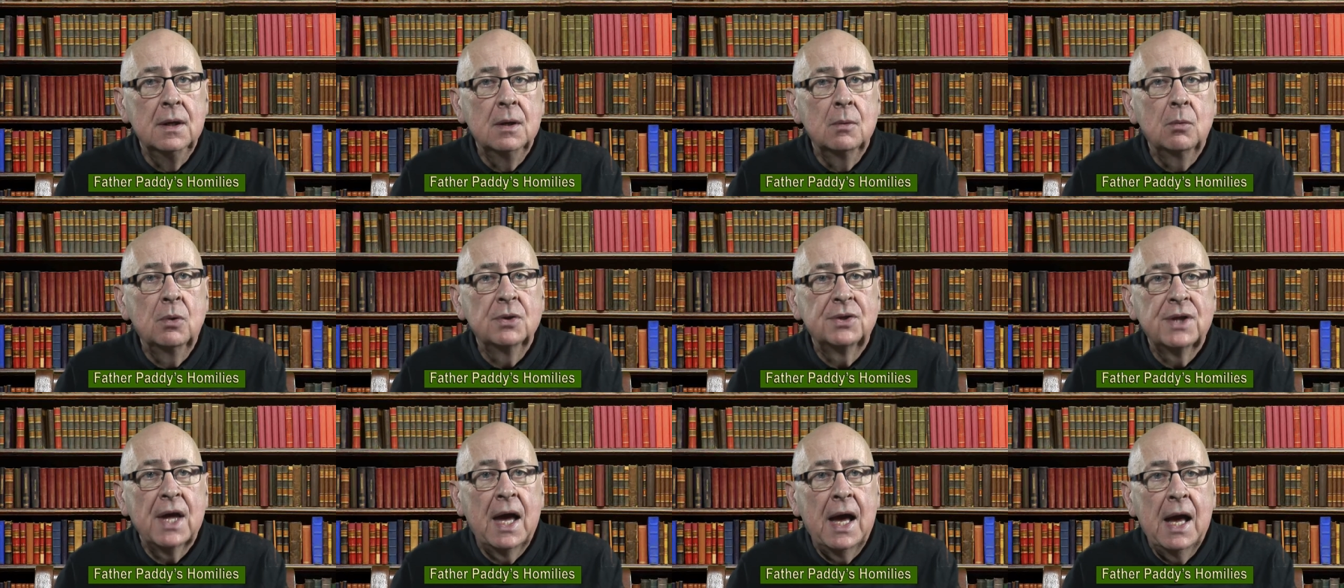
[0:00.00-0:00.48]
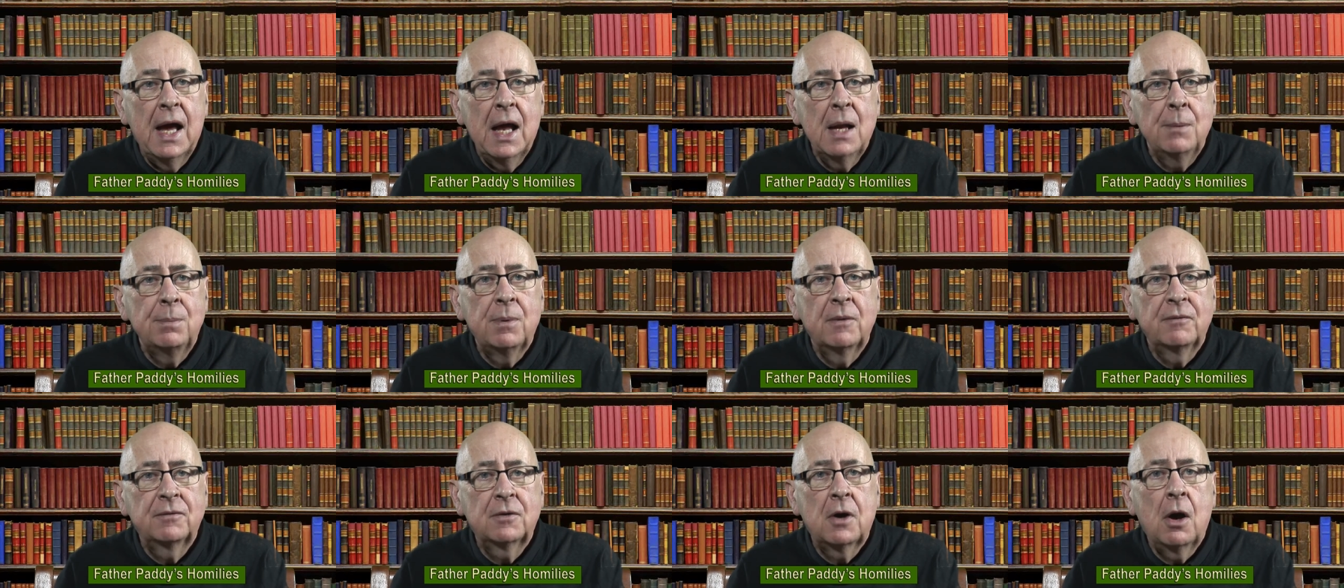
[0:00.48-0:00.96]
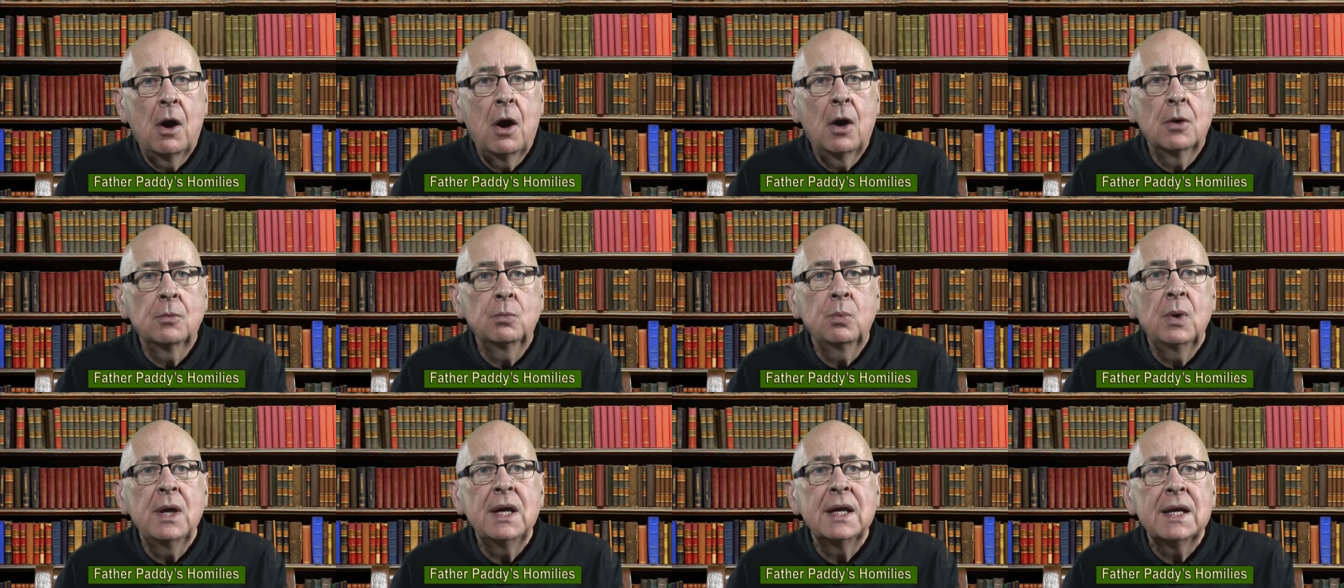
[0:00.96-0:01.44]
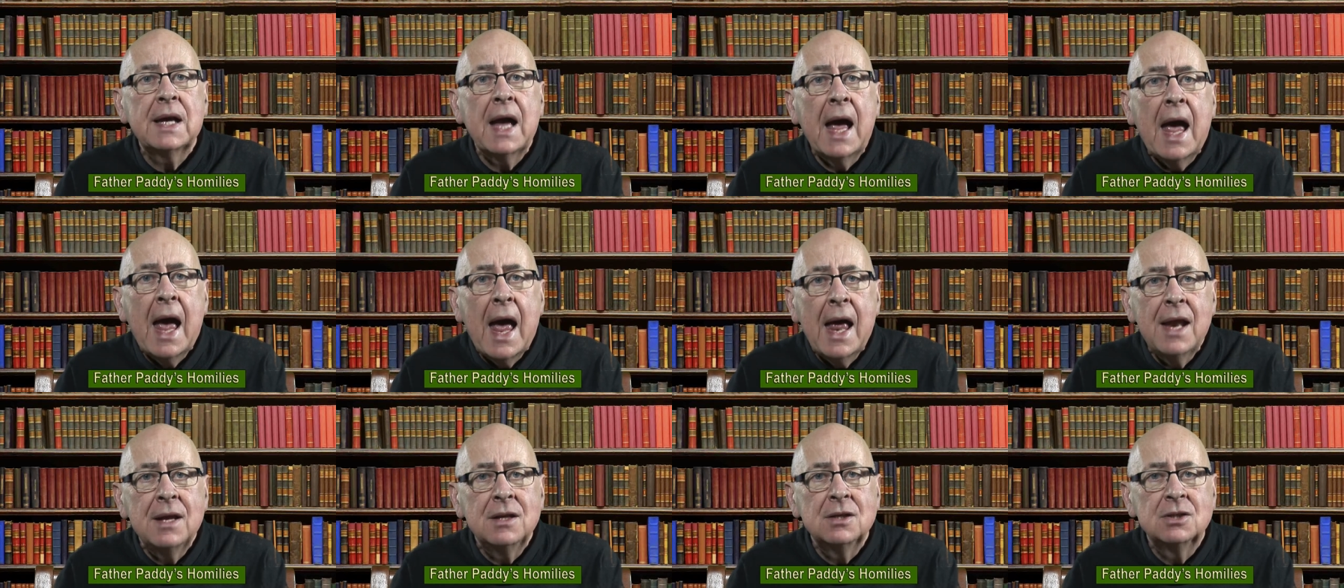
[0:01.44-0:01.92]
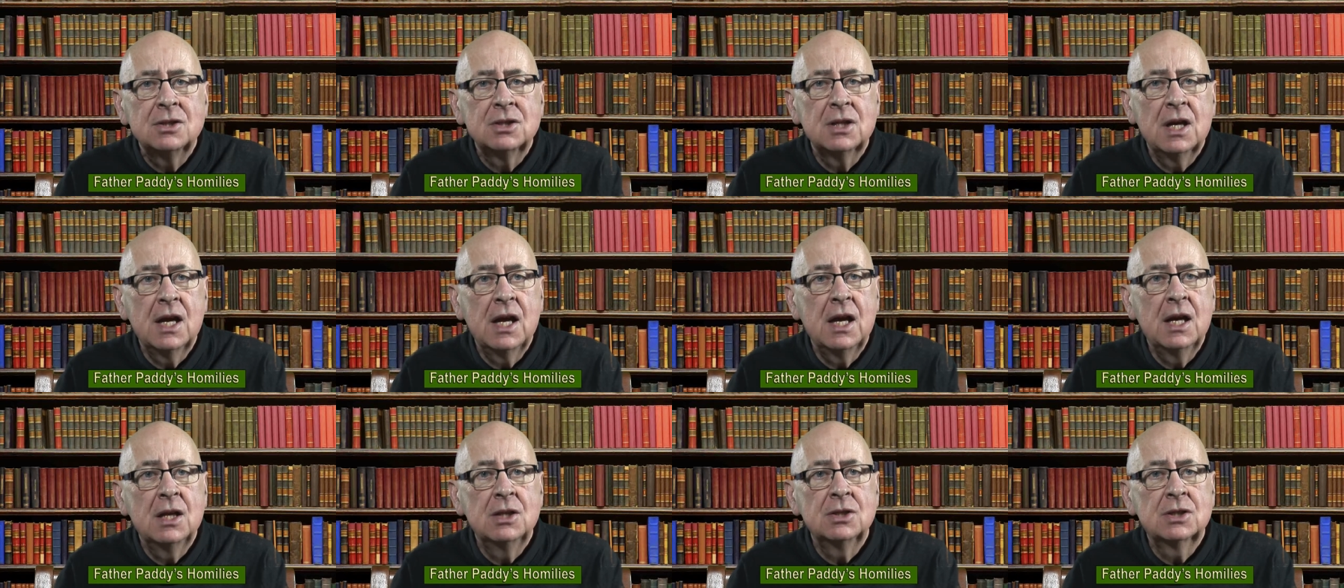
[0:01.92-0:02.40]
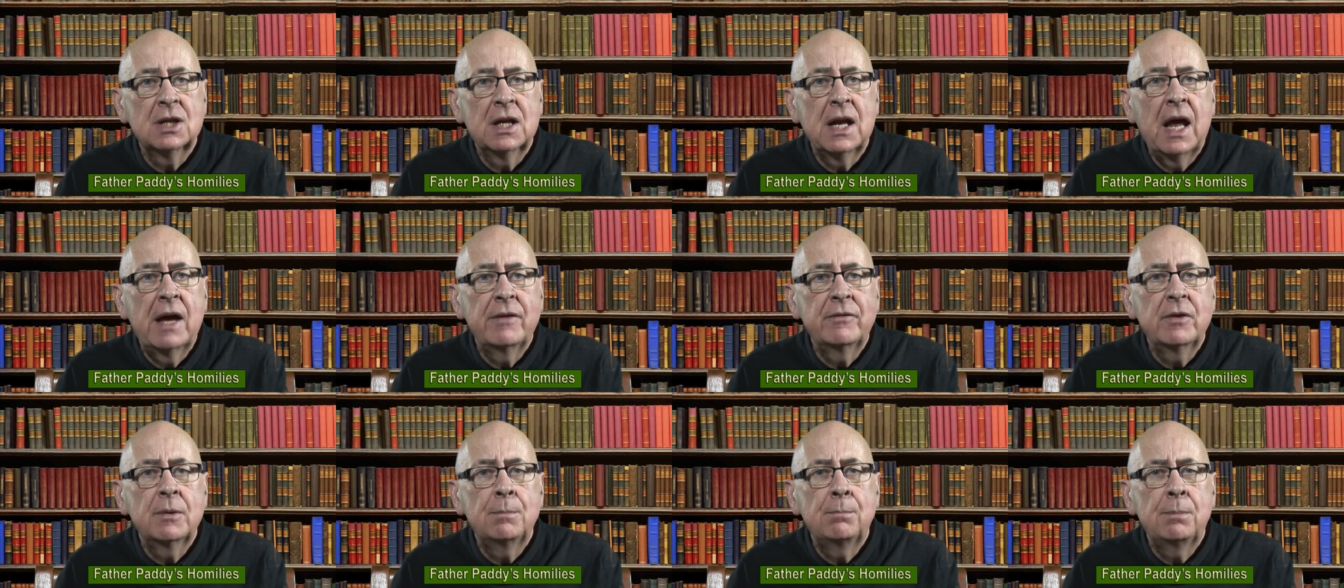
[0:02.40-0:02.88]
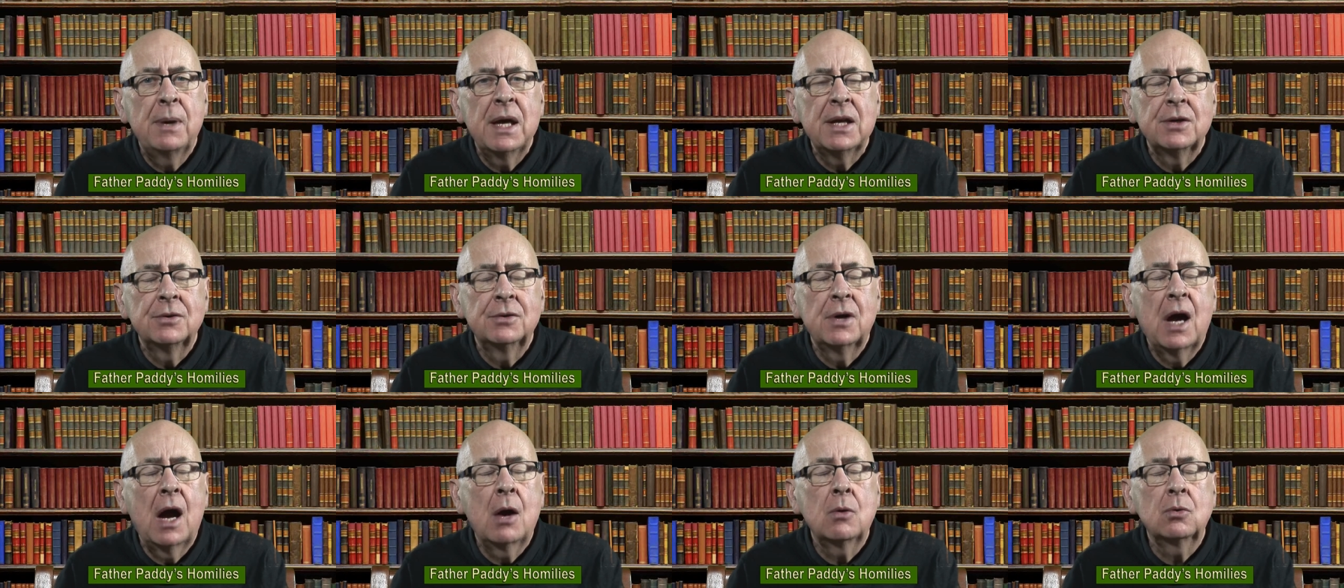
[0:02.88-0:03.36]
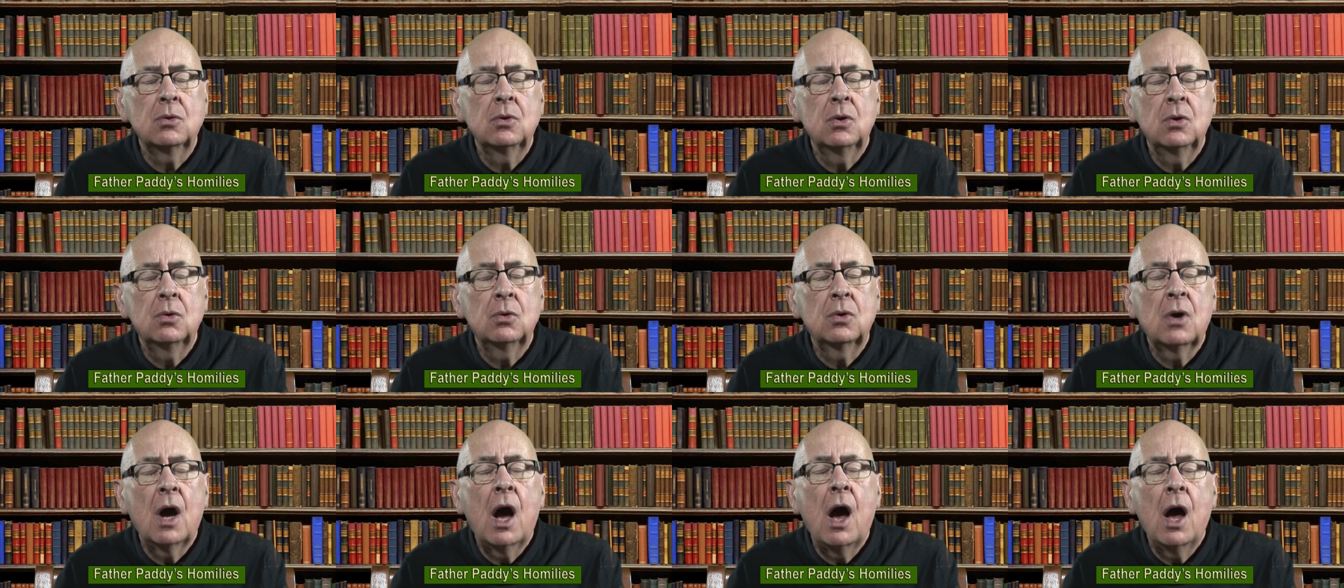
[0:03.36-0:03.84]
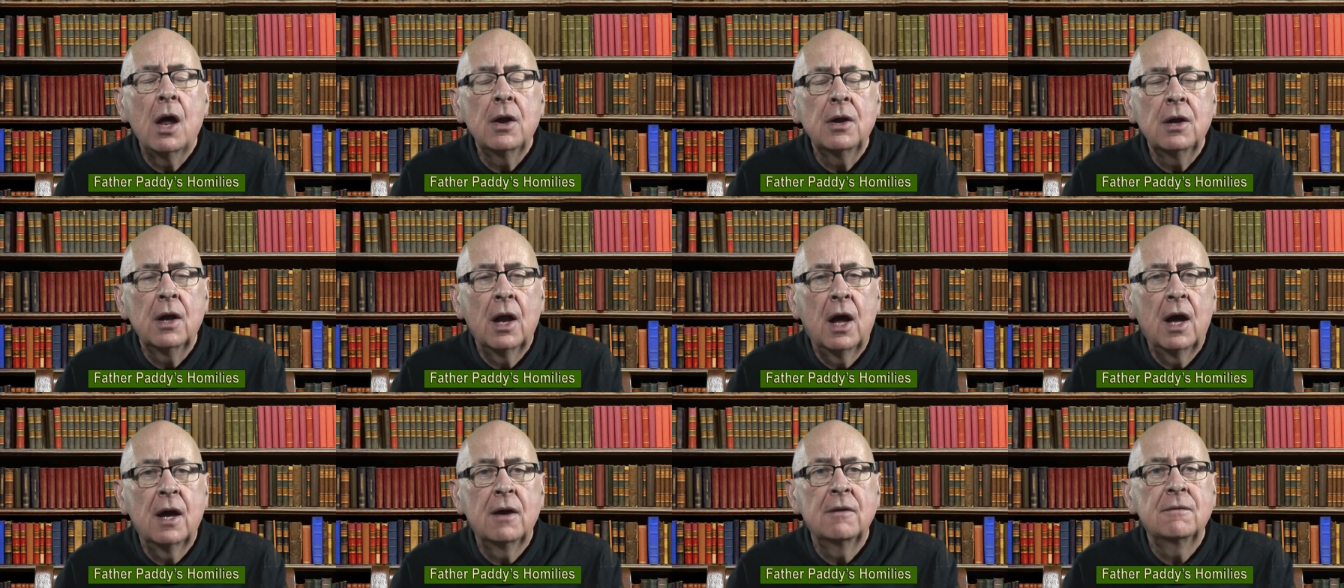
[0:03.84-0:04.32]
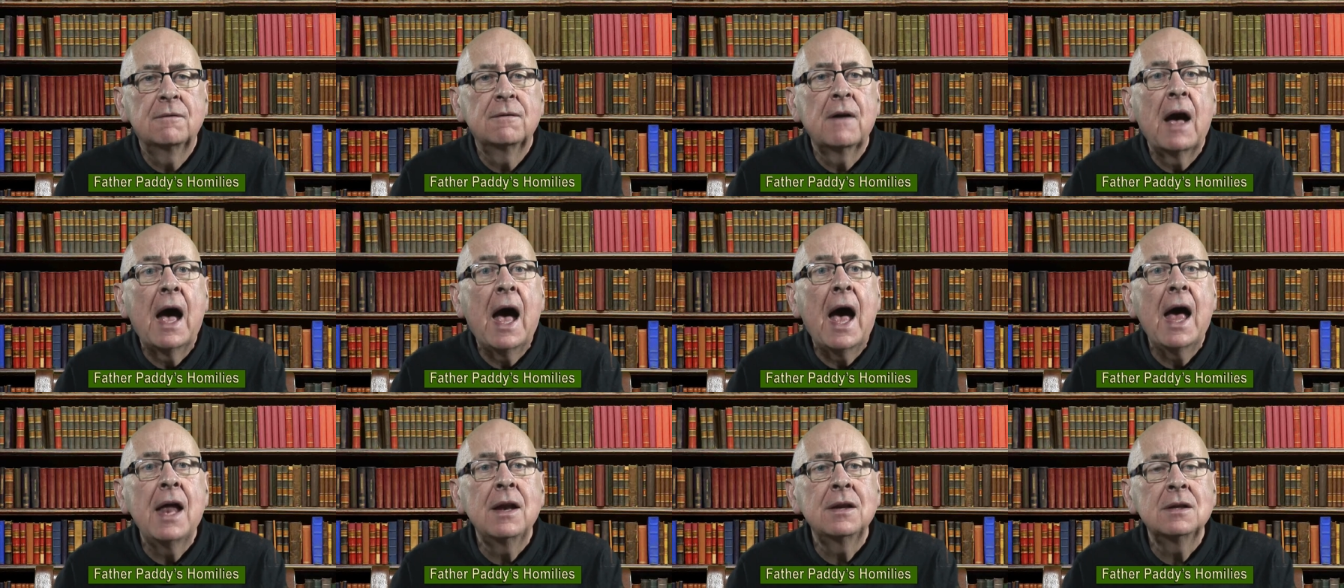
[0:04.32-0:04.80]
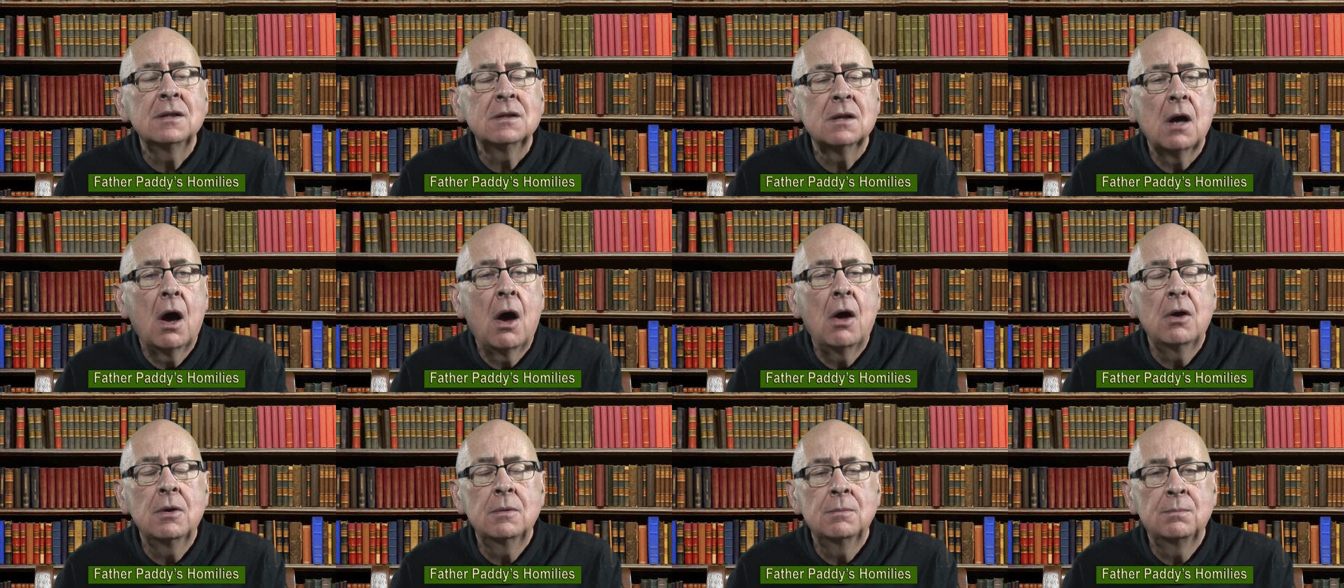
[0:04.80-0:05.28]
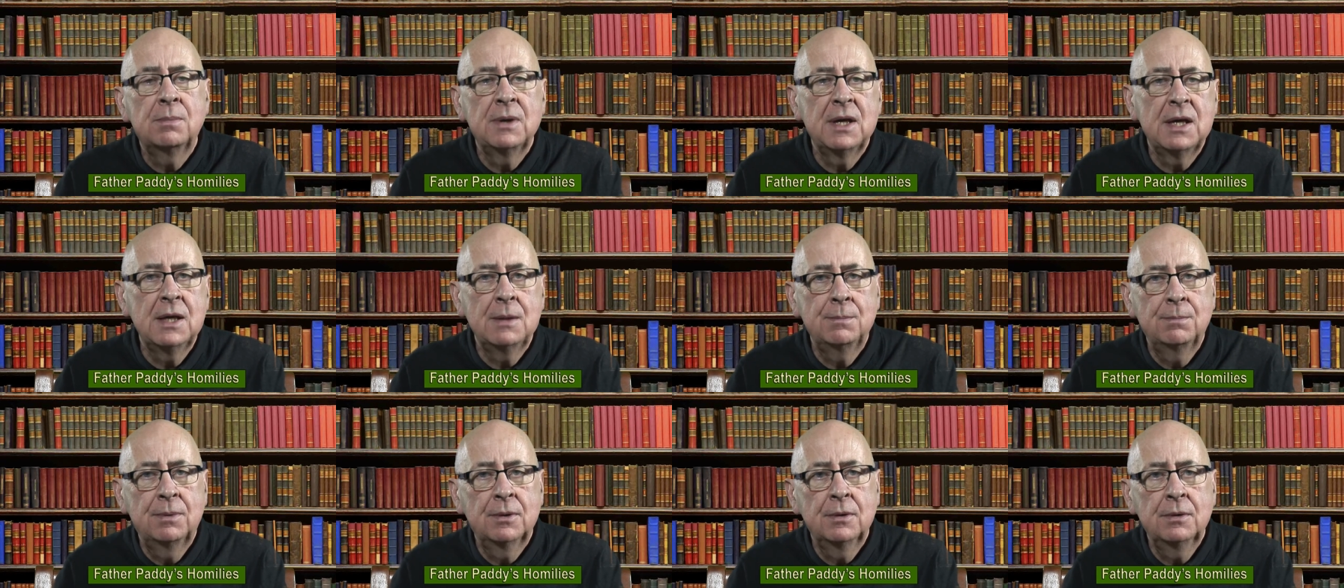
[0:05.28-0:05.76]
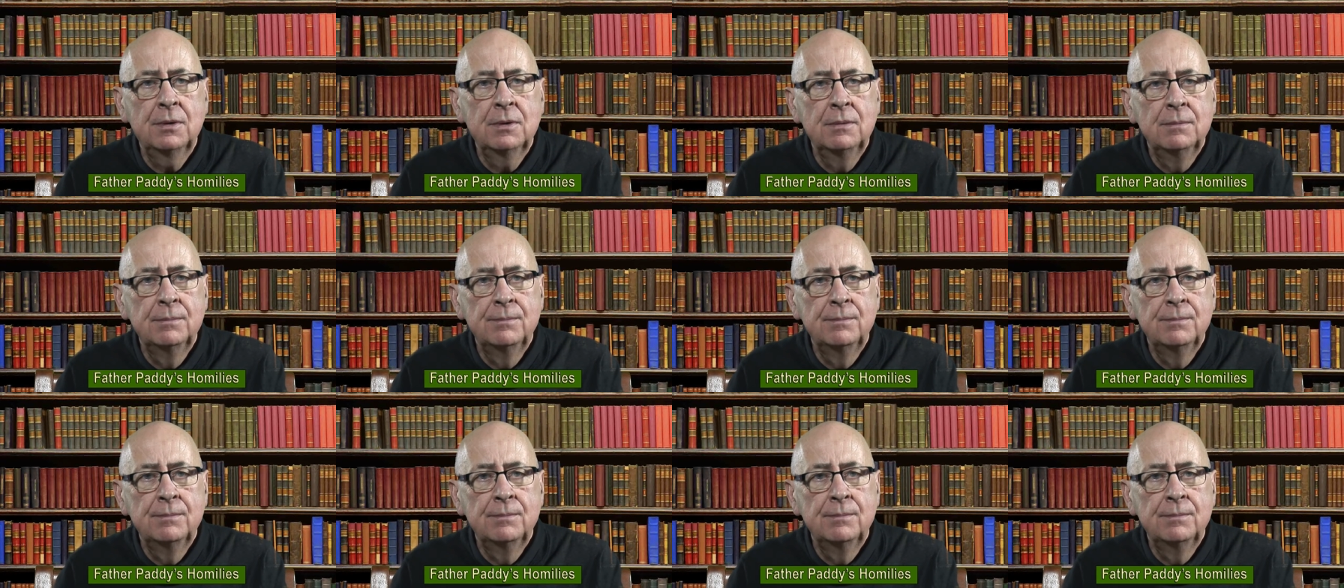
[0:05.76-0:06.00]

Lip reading: With the help of God, we can change and have a better outlook on life and on people.